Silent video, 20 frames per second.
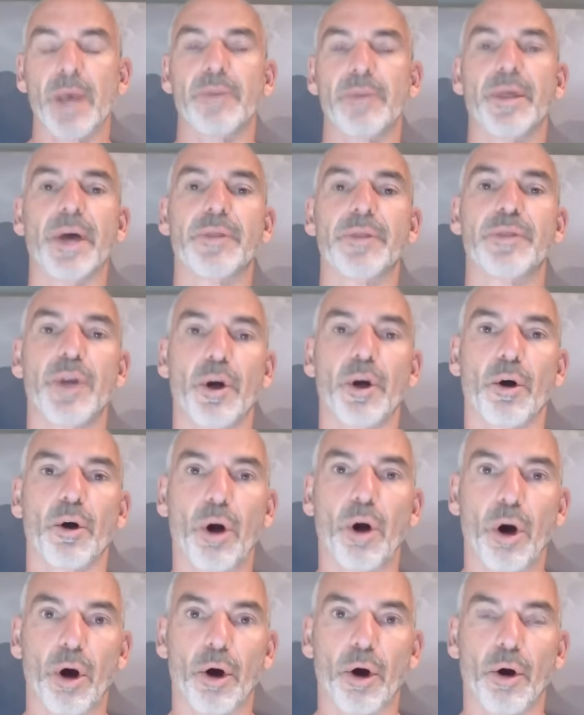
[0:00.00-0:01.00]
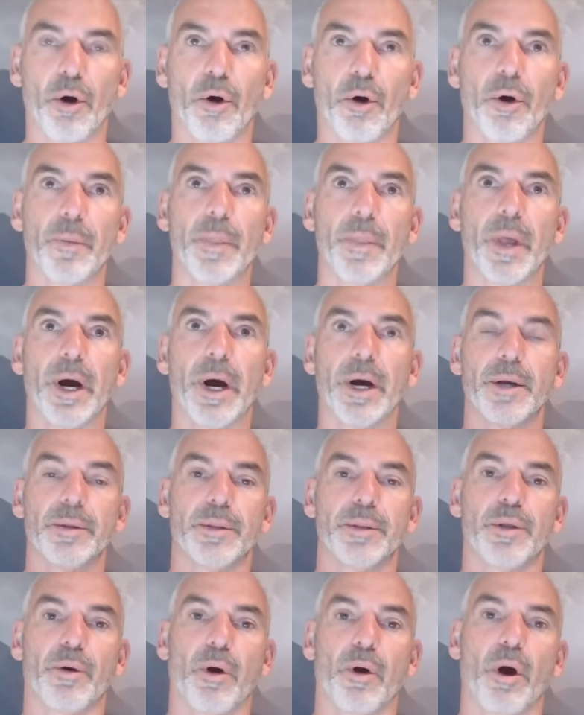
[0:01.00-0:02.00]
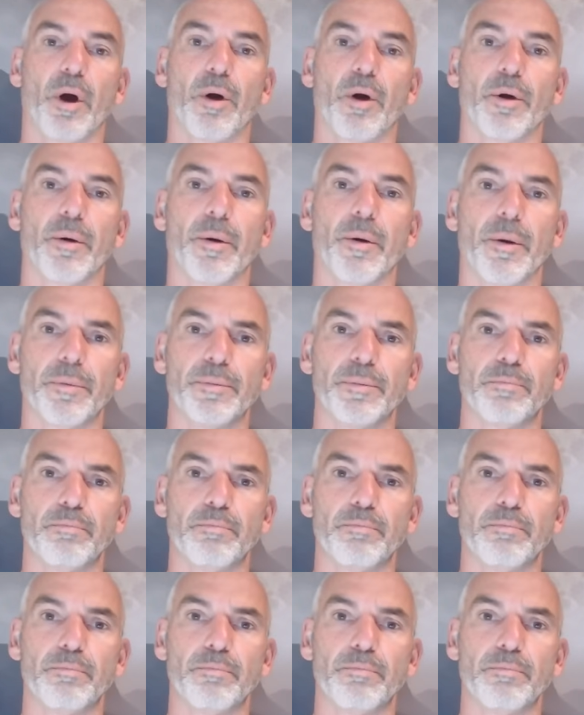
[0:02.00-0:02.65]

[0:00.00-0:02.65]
that there are uh, there are